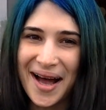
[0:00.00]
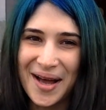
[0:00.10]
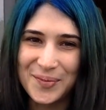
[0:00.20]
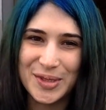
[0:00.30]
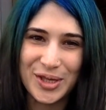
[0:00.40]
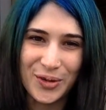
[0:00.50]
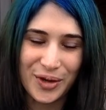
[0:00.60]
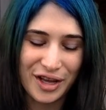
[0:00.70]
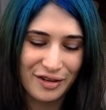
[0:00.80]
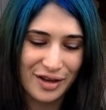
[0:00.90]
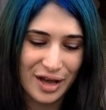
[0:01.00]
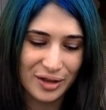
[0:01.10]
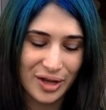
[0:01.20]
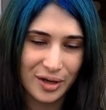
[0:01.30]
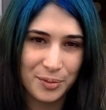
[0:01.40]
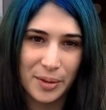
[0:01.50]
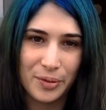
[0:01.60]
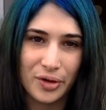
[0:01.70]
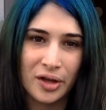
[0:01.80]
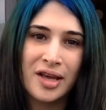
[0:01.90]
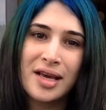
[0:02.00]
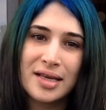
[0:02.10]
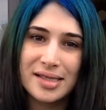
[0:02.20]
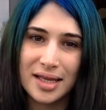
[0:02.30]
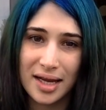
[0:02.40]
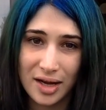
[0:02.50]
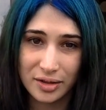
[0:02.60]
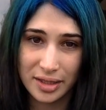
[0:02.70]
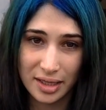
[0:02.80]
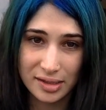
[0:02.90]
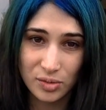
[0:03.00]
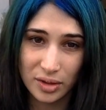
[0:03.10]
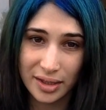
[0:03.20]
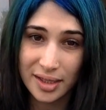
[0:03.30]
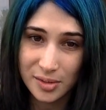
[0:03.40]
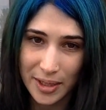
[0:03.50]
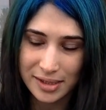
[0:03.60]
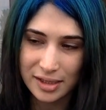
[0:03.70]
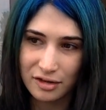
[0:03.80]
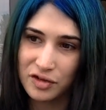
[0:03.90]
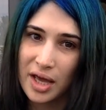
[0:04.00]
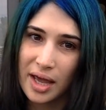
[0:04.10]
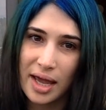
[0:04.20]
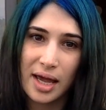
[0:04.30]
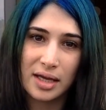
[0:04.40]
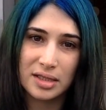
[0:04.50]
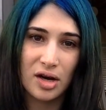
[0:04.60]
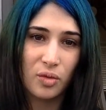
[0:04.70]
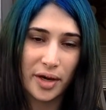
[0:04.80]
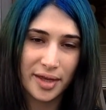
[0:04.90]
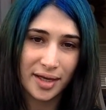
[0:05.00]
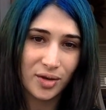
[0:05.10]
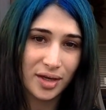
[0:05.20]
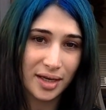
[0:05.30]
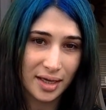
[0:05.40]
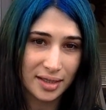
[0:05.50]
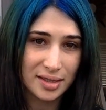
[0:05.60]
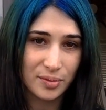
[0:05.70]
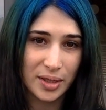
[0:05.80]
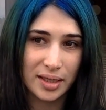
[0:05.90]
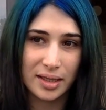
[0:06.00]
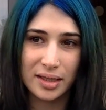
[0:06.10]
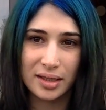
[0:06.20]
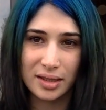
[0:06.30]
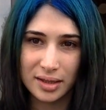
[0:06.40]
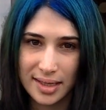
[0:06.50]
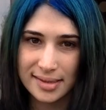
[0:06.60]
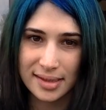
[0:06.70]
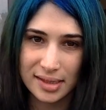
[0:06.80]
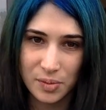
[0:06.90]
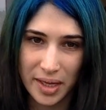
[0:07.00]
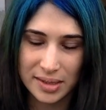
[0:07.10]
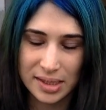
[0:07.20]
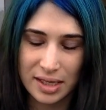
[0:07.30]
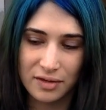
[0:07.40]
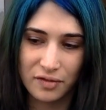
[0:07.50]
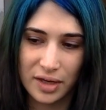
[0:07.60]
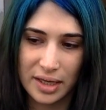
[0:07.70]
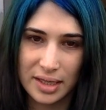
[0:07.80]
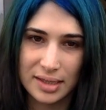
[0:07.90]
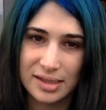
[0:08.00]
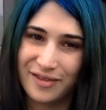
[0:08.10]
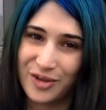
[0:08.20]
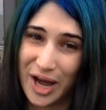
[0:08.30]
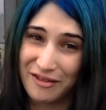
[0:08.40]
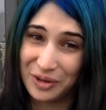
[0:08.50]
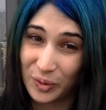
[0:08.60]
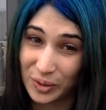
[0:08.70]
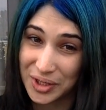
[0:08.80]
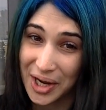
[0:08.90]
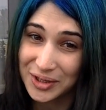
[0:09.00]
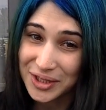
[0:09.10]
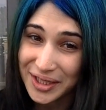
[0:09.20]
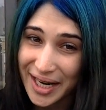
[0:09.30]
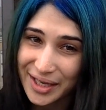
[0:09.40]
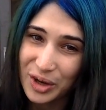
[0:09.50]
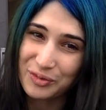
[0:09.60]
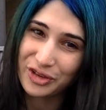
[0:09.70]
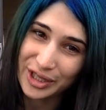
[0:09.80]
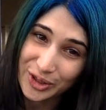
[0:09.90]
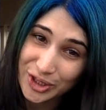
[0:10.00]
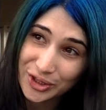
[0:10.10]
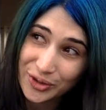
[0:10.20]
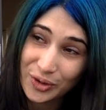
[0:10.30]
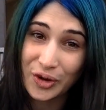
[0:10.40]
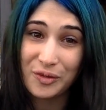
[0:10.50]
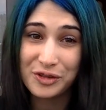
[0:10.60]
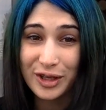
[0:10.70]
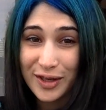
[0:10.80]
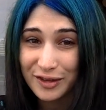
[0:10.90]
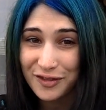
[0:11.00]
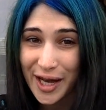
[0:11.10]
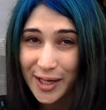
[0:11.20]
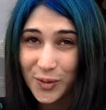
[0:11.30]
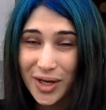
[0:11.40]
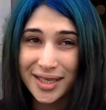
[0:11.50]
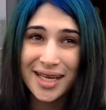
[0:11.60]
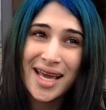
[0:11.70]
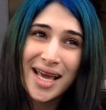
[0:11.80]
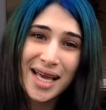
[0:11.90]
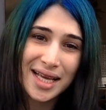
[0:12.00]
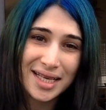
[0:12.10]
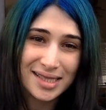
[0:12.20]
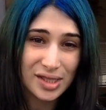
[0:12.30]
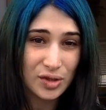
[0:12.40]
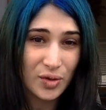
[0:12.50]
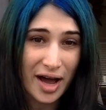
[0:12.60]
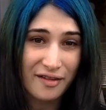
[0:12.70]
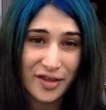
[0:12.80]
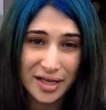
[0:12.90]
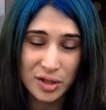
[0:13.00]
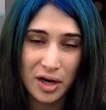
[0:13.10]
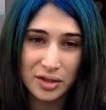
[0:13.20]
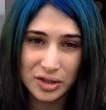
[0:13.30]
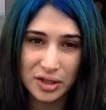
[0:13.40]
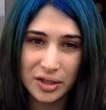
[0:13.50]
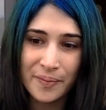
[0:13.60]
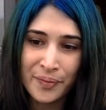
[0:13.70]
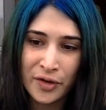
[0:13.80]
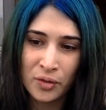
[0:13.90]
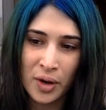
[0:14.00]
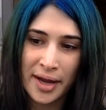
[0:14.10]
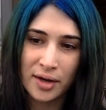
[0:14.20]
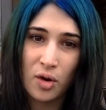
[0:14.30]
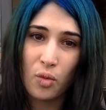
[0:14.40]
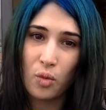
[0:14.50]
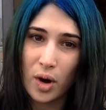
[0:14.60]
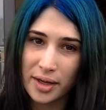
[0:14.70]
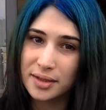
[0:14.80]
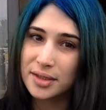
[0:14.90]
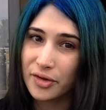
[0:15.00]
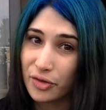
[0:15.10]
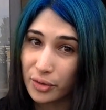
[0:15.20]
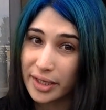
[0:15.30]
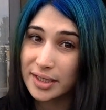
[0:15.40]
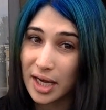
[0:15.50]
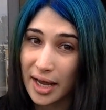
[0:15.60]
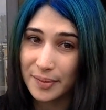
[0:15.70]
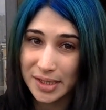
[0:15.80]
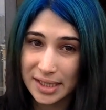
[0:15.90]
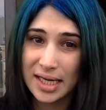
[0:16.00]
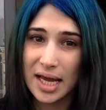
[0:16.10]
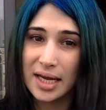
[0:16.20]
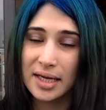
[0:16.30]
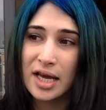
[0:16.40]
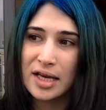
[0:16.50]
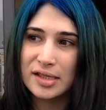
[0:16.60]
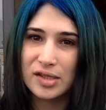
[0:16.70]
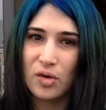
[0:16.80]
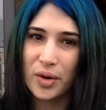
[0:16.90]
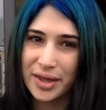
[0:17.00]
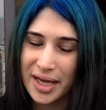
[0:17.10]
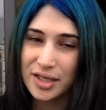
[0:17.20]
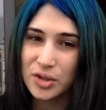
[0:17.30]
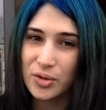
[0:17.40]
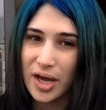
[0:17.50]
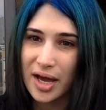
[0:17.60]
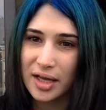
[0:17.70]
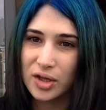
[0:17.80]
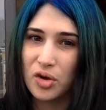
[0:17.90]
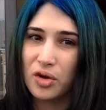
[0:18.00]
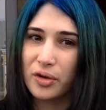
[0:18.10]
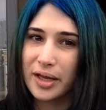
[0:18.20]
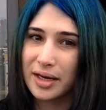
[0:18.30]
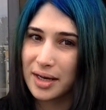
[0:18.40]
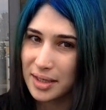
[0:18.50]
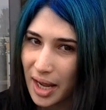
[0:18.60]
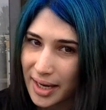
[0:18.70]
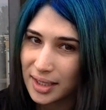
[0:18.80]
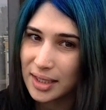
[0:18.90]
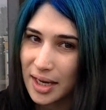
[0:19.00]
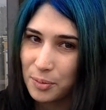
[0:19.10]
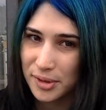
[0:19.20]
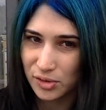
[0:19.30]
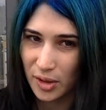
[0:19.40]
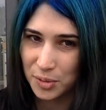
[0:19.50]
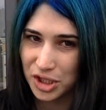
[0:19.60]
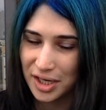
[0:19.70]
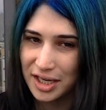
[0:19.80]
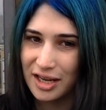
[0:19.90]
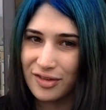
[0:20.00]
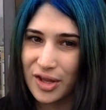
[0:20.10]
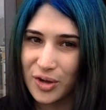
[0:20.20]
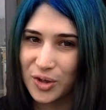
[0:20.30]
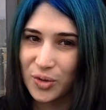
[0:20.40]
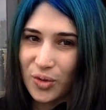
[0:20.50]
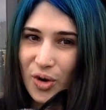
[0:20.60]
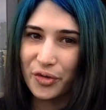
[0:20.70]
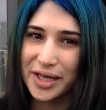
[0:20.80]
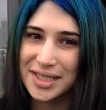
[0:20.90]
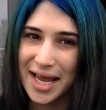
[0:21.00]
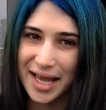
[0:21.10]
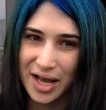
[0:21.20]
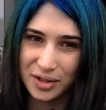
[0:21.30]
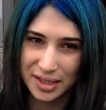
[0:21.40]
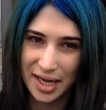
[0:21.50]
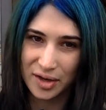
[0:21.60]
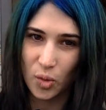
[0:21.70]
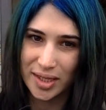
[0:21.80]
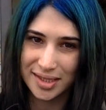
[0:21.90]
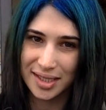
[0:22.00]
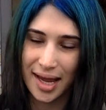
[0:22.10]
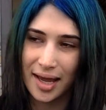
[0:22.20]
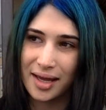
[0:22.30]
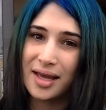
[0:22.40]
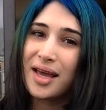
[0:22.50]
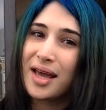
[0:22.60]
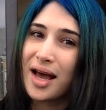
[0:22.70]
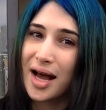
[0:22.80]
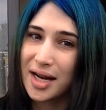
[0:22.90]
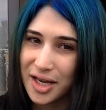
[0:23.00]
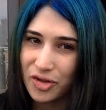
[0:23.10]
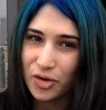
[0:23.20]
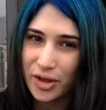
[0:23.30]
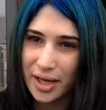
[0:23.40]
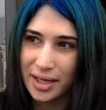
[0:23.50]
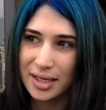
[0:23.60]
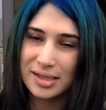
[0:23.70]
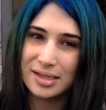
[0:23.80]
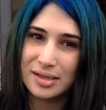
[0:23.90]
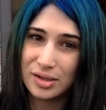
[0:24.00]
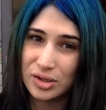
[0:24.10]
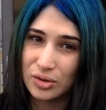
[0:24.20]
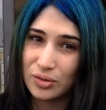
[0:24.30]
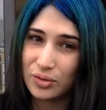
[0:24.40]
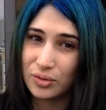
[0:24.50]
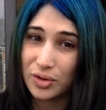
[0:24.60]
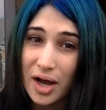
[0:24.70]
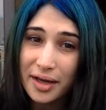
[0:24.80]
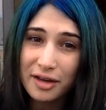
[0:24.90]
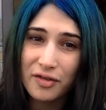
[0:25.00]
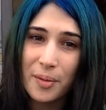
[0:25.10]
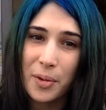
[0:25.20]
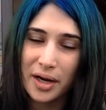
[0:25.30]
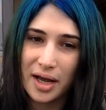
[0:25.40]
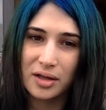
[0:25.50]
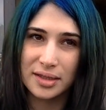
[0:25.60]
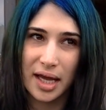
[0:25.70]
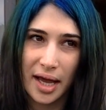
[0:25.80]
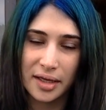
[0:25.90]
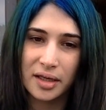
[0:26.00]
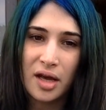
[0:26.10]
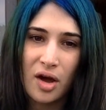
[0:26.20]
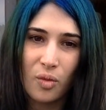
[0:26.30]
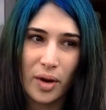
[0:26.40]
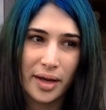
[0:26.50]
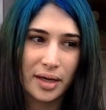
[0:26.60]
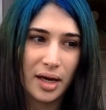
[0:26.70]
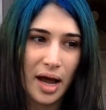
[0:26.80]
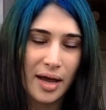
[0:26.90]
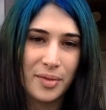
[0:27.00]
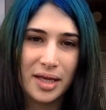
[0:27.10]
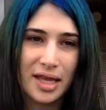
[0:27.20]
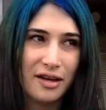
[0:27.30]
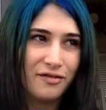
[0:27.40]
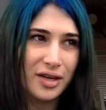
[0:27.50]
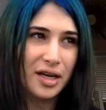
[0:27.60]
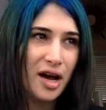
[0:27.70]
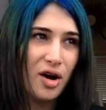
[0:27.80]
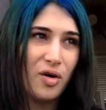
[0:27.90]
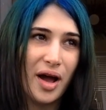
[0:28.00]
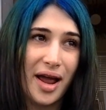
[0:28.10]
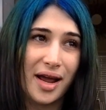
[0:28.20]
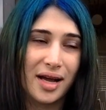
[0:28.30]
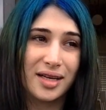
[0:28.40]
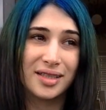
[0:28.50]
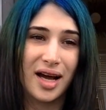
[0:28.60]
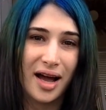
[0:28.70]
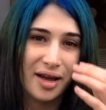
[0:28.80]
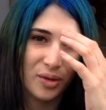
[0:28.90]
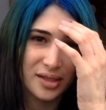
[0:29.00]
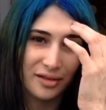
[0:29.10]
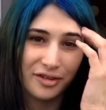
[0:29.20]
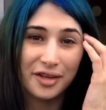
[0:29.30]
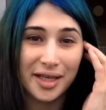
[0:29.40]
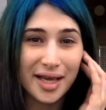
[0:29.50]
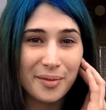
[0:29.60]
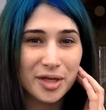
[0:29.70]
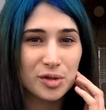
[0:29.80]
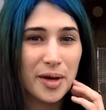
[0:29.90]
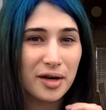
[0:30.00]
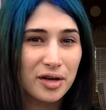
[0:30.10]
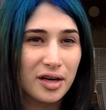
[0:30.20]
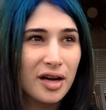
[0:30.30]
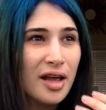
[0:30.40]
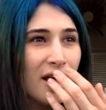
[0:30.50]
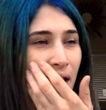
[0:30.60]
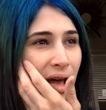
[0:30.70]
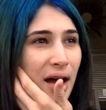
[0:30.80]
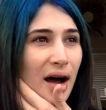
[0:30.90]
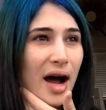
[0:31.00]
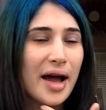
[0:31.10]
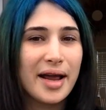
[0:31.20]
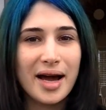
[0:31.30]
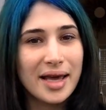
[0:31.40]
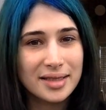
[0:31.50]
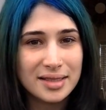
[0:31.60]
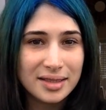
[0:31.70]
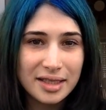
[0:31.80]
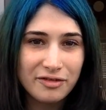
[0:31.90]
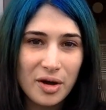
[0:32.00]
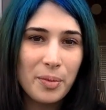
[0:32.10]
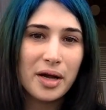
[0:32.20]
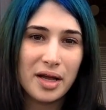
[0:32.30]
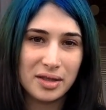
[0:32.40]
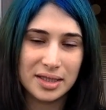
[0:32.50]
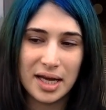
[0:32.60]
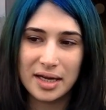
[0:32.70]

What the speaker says: A lot of people say that LDN is really expensive, and a way that you can get it to be less expensive is if you have a cool doctor, and hopefully you do, or hopefully you can find one, is to have that doctor write 1 to 3 times a day. So when they do that, you'll get a 90-day prescription even though you only take LDN once a day. Another thing is to not give up on LDN. When I made that video and I wasn't feeling that much better, I didn't give up on LDN.